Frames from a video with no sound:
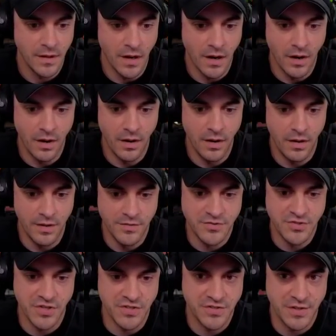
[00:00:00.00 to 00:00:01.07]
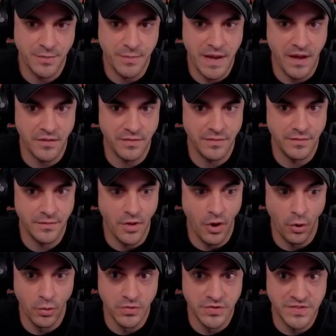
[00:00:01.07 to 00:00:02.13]
are is just about the
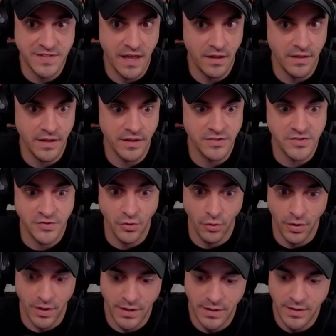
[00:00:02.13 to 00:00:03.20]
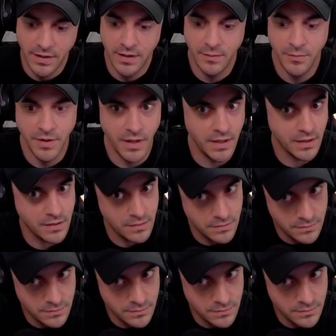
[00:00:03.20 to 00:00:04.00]
host telling a story, and I'm like,